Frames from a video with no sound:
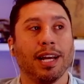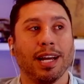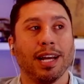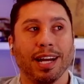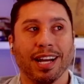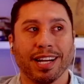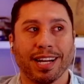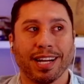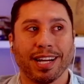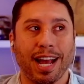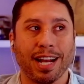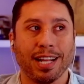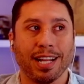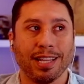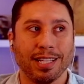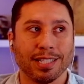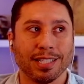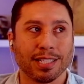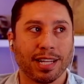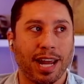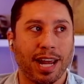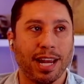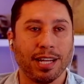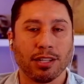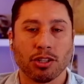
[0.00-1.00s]
Again, in this
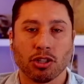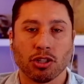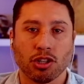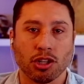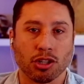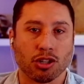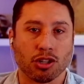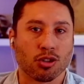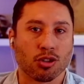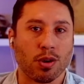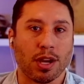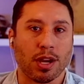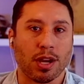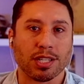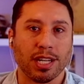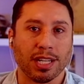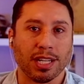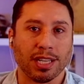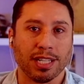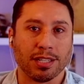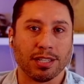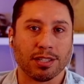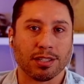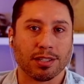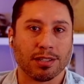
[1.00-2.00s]
case, just trusting
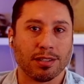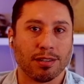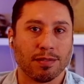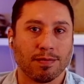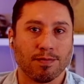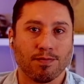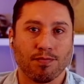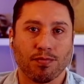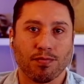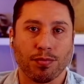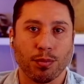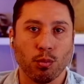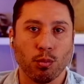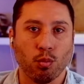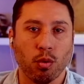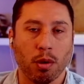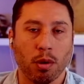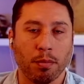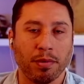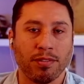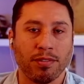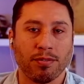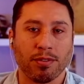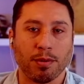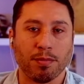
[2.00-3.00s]
this
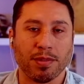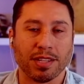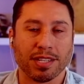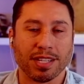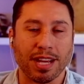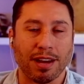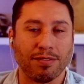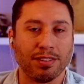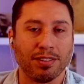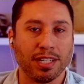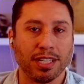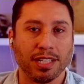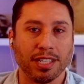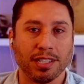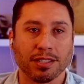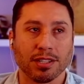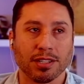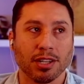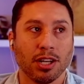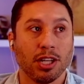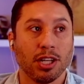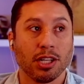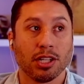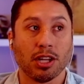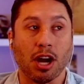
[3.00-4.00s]
woman from the 70s
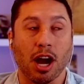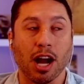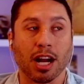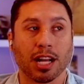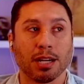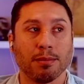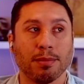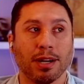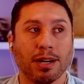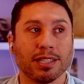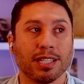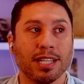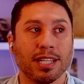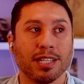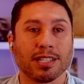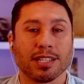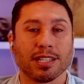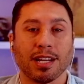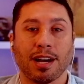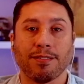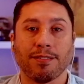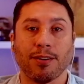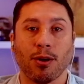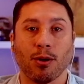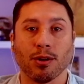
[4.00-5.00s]
talking about this
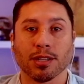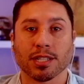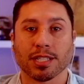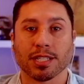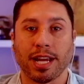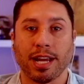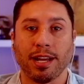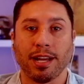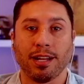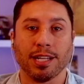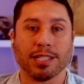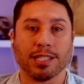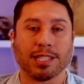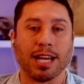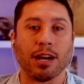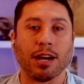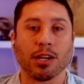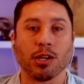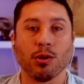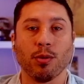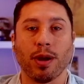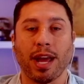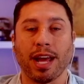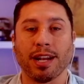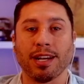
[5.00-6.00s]
stuff wholesale is how
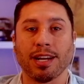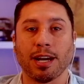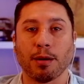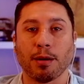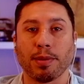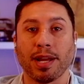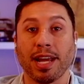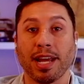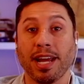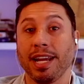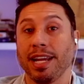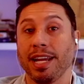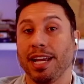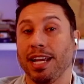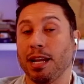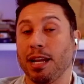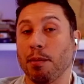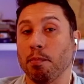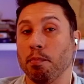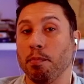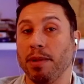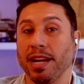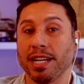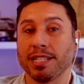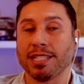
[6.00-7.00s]
you end up in a
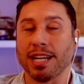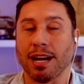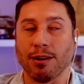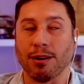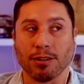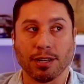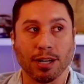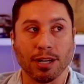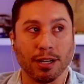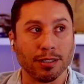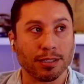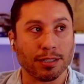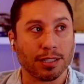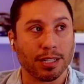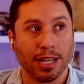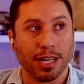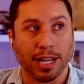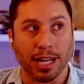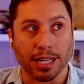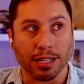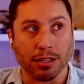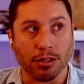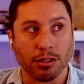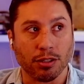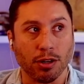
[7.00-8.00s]
MGTOW cult,
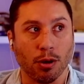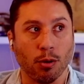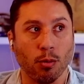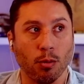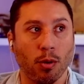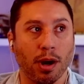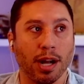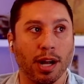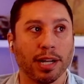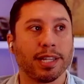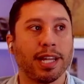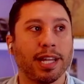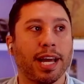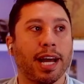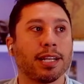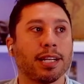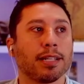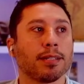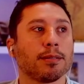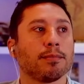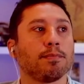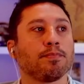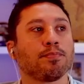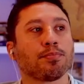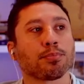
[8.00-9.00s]
and you don't want that.
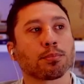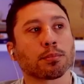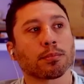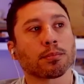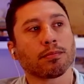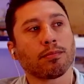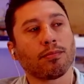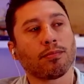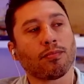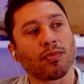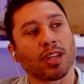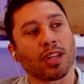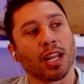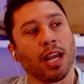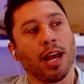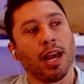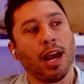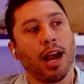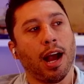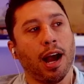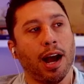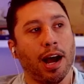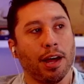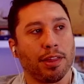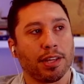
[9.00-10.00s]

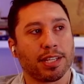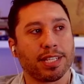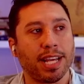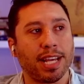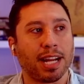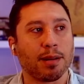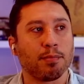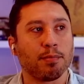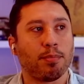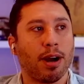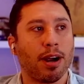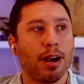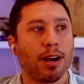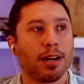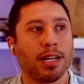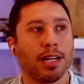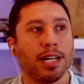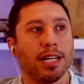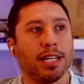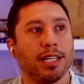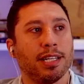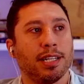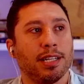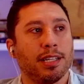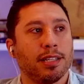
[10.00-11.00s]
The second part
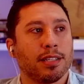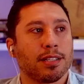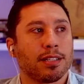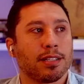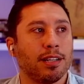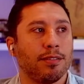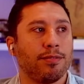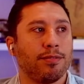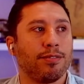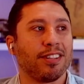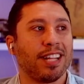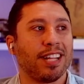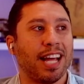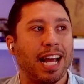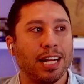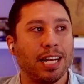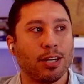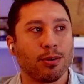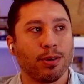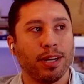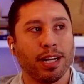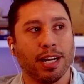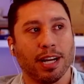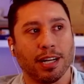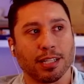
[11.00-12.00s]
is the
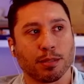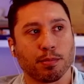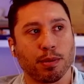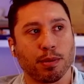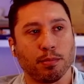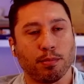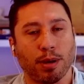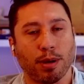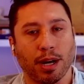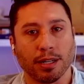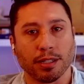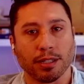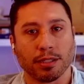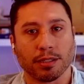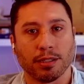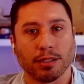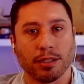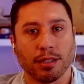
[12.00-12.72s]
philandering husband part.